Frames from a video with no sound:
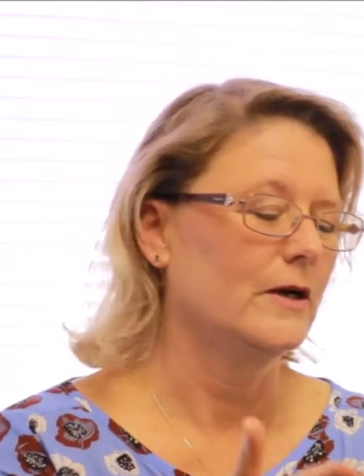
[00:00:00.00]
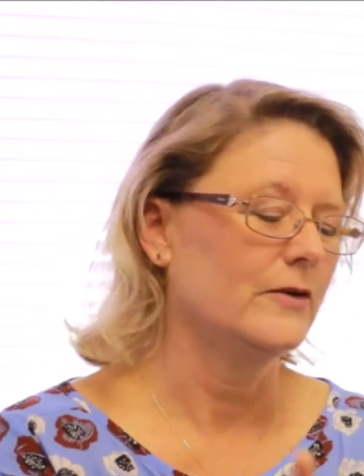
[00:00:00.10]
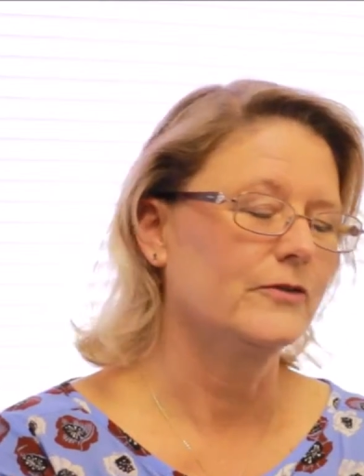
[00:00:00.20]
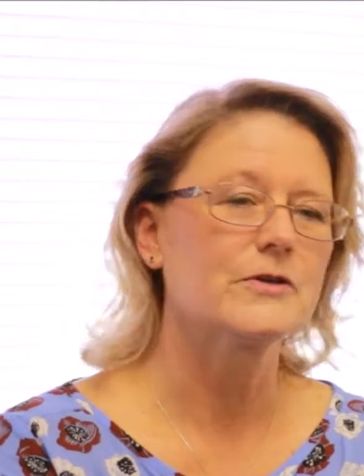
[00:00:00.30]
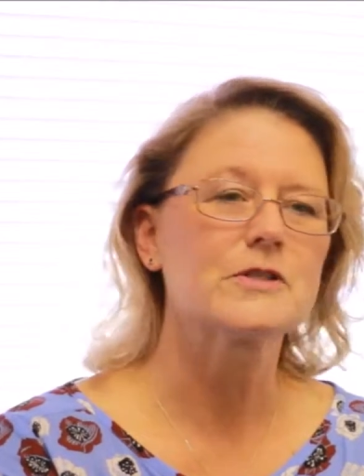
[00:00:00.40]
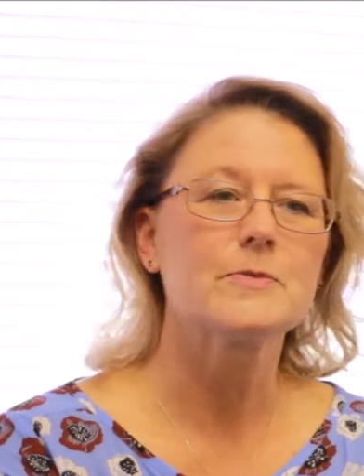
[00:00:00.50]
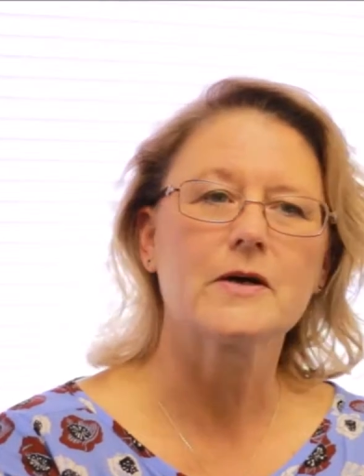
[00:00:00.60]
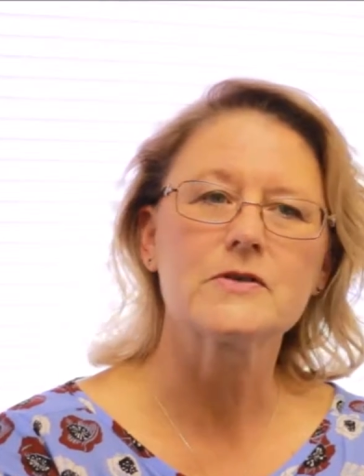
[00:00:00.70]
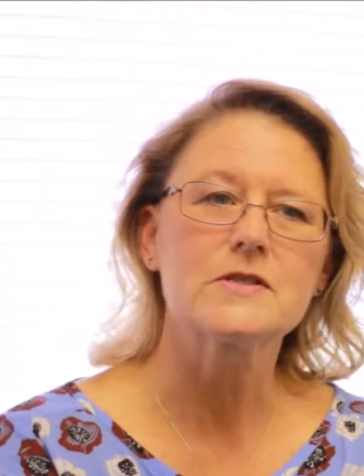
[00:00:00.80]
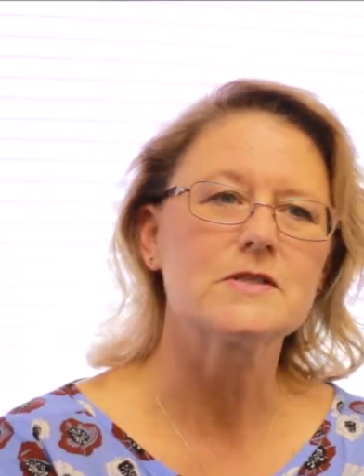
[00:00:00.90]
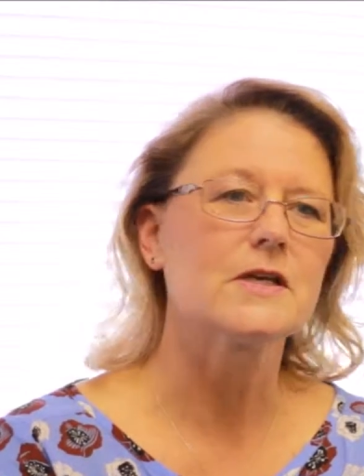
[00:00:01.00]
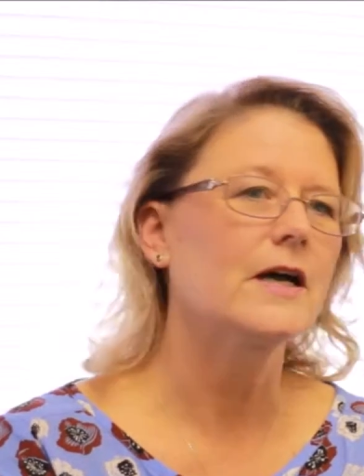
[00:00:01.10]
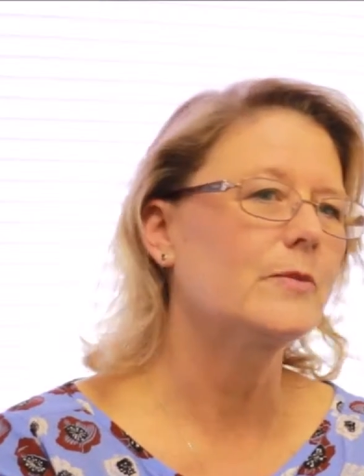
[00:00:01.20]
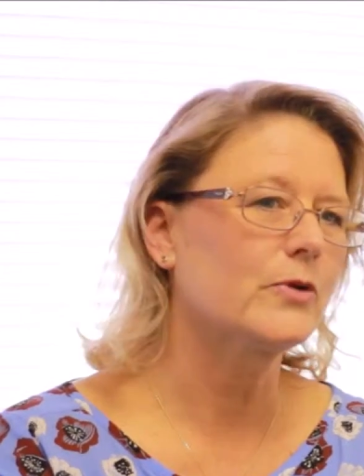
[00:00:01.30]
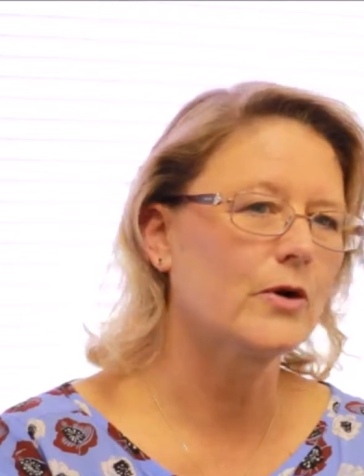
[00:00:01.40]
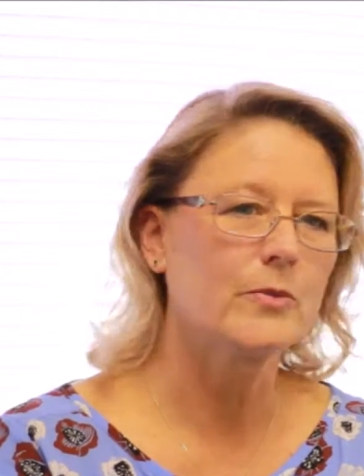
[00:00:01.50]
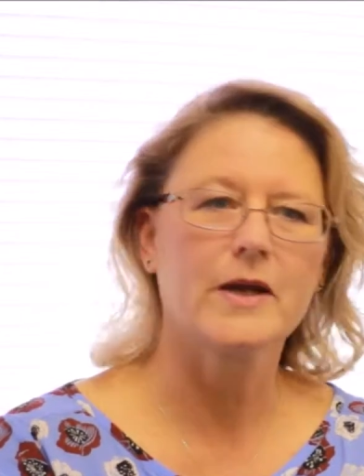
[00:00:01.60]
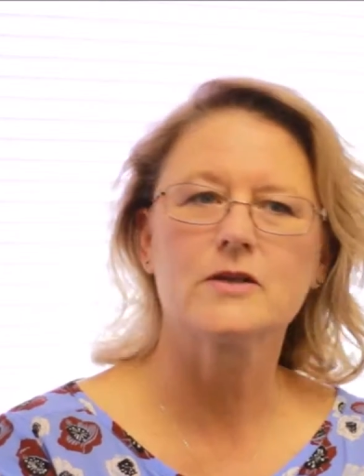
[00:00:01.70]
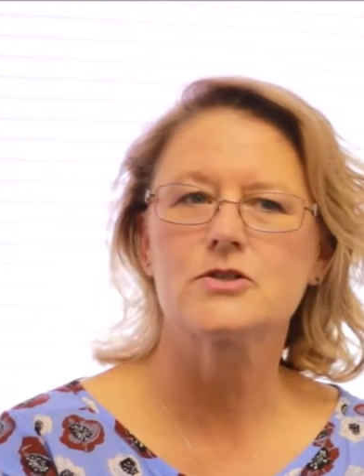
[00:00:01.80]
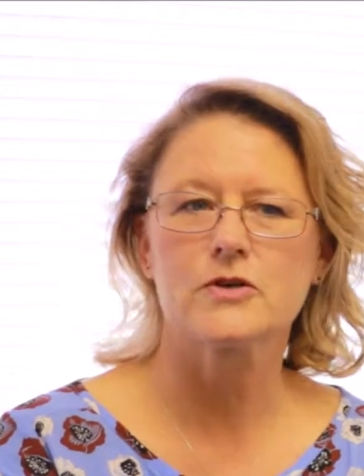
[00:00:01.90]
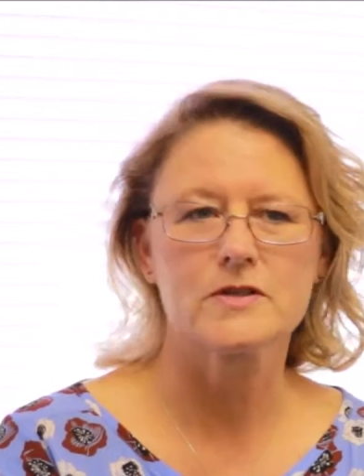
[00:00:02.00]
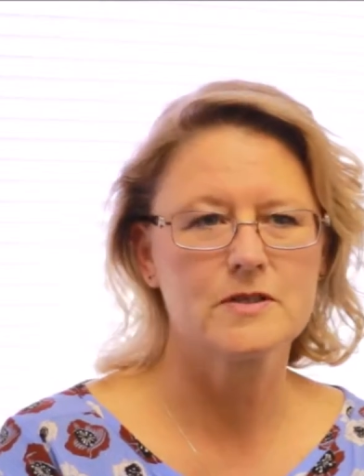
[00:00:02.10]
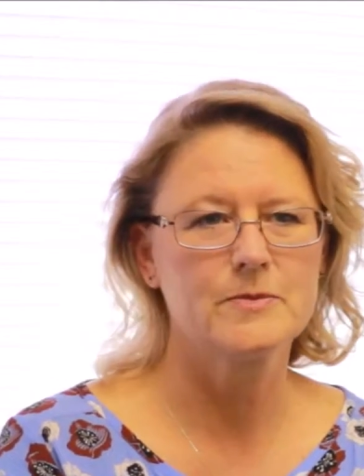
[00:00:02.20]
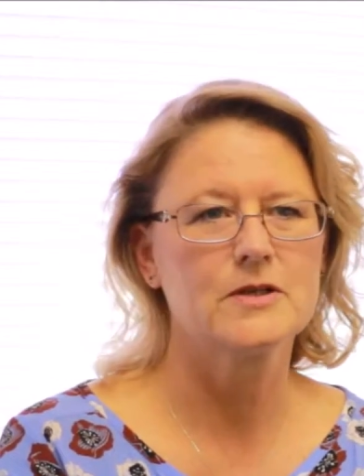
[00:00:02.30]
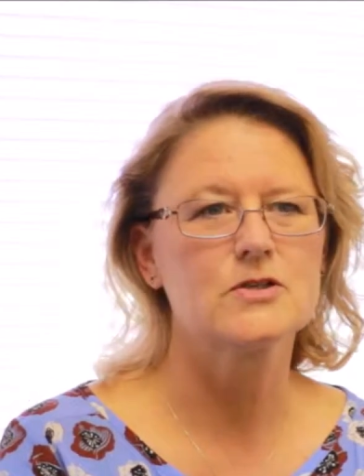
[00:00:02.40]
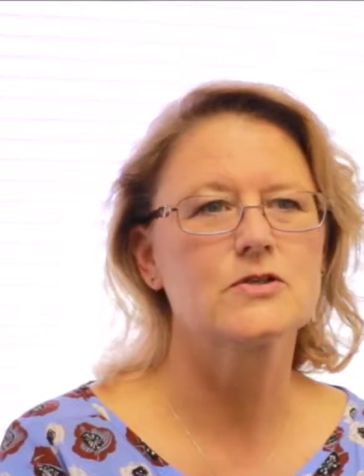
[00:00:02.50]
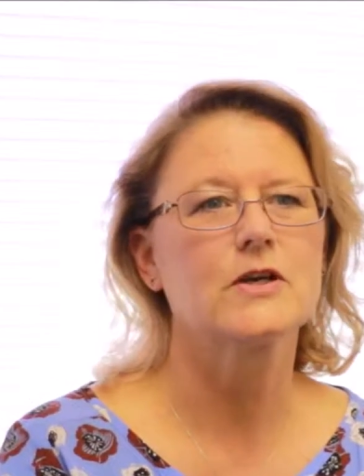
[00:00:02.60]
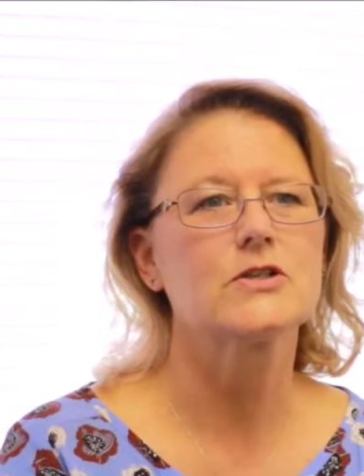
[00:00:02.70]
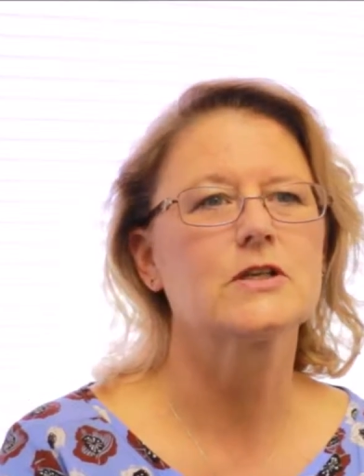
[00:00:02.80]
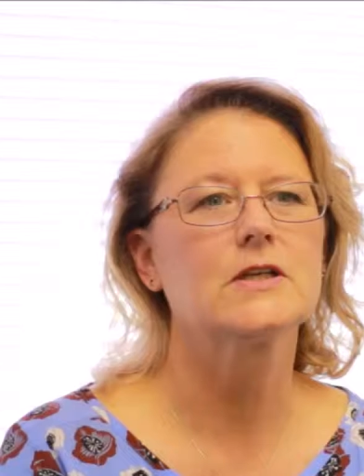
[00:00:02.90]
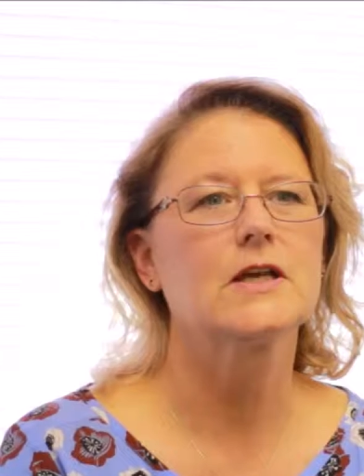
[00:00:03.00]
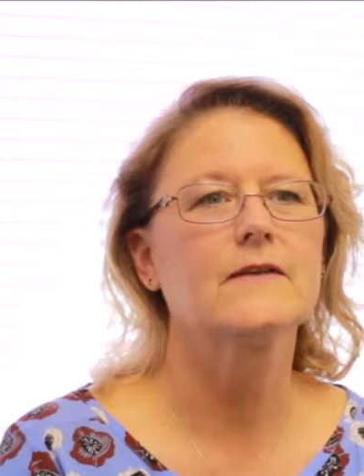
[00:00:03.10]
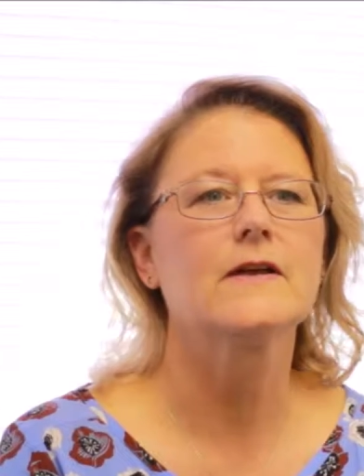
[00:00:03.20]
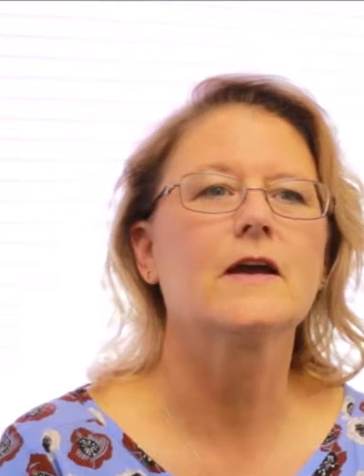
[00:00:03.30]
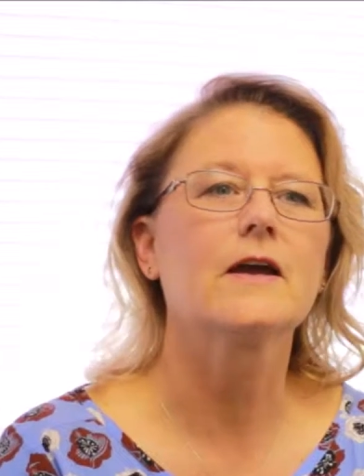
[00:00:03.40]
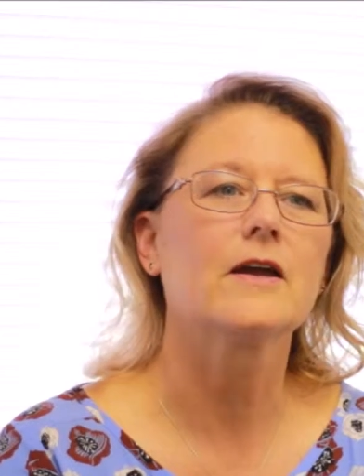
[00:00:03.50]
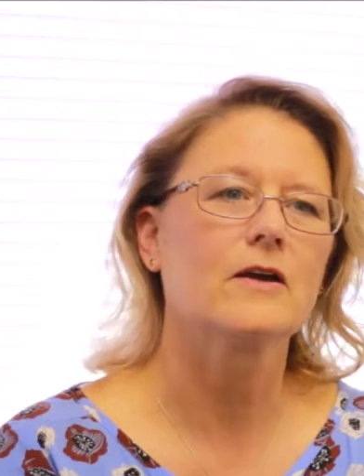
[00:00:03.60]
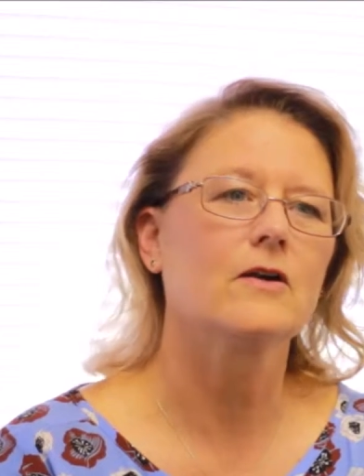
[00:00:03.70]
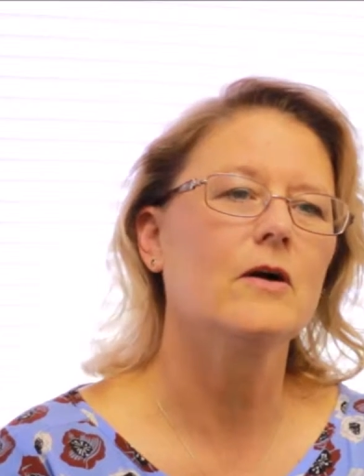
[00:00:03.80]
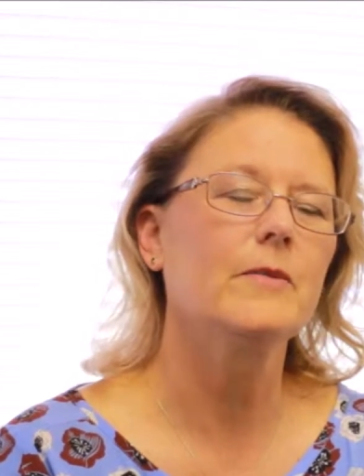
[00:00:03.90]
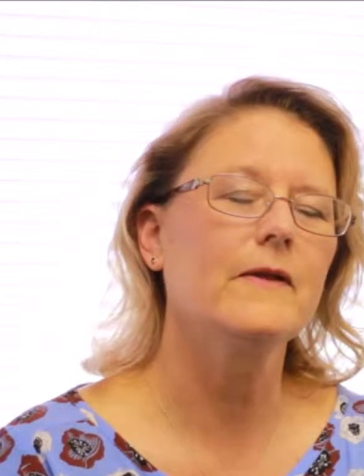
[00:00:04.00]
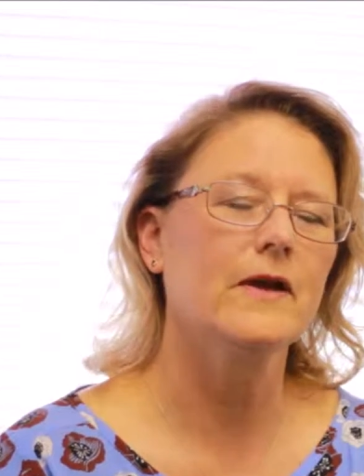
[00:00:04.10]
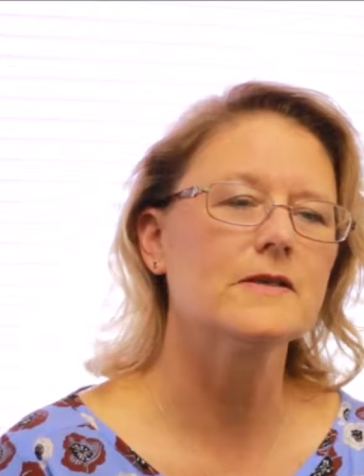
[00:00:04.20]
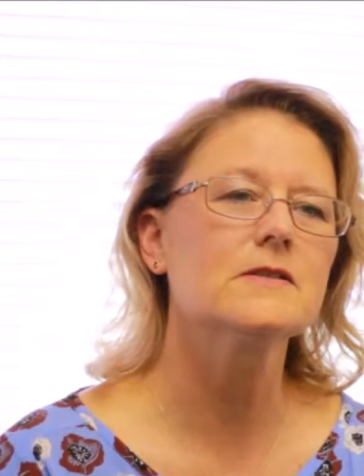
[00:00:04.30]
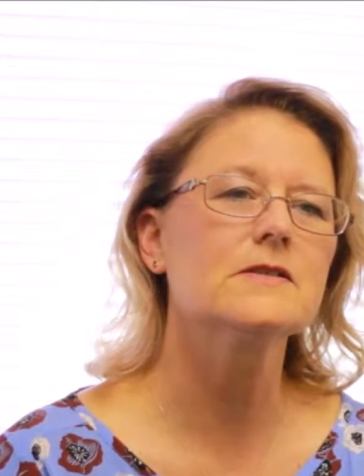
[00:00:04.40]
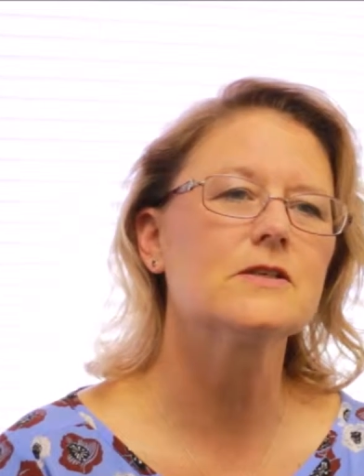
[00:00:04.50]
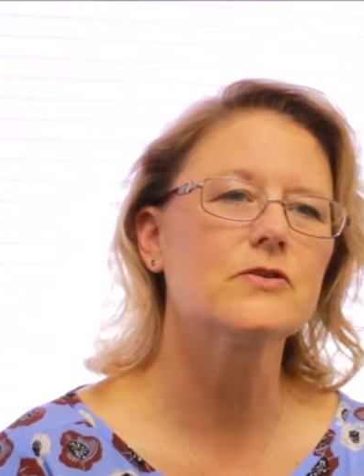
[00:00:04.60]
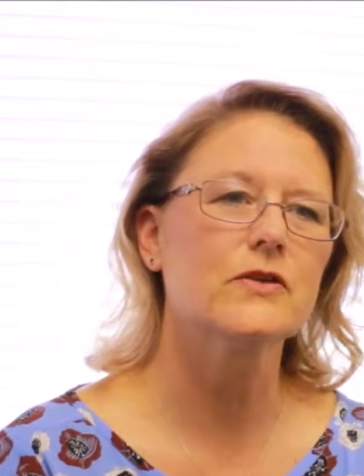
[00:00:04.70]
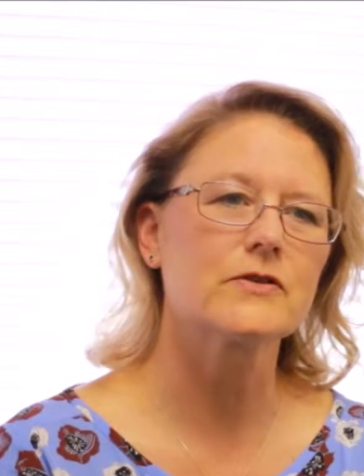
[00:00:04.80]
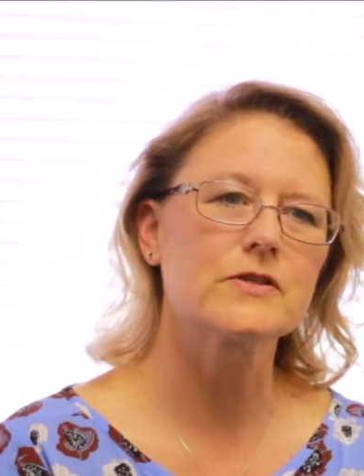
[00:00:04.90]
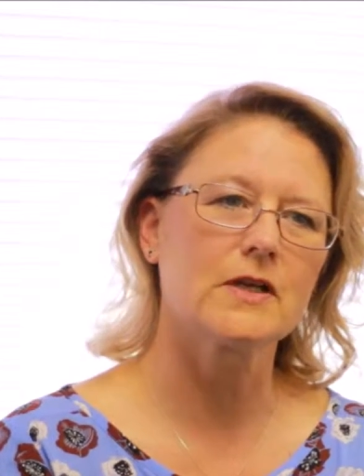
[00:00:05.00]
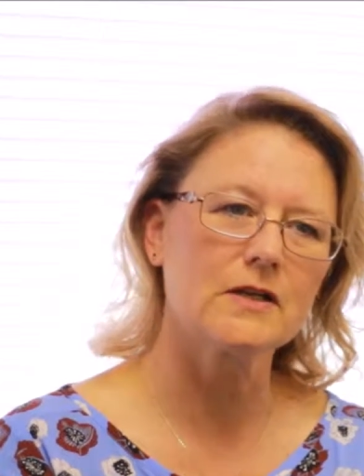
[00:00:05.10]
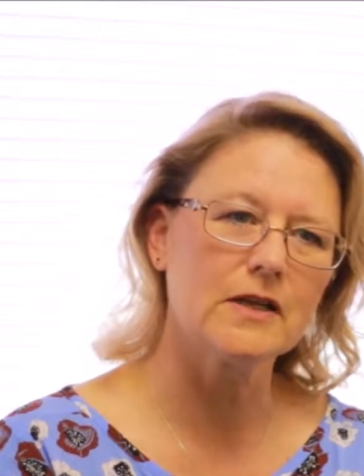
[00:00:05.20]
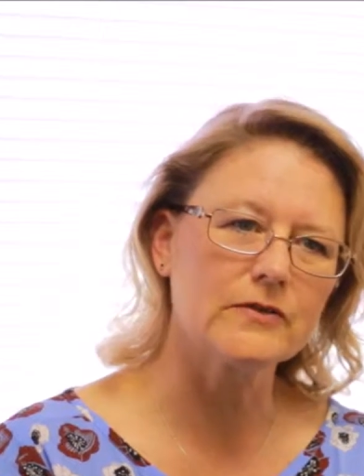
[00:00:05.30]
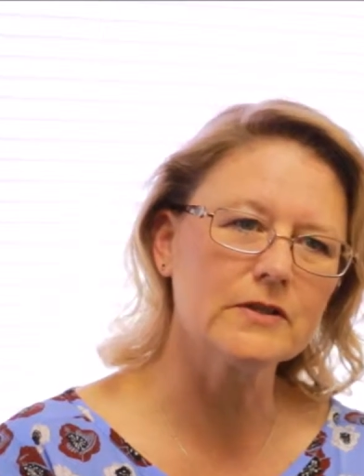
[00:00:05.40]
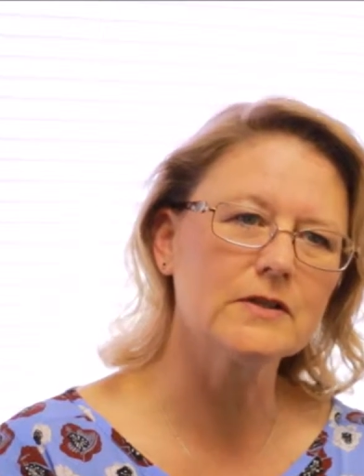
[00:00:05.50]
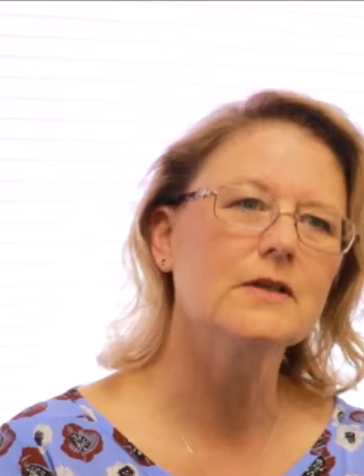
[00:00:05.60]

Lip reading: first spouse to die, probates, trust administration, and then I got my license in 2011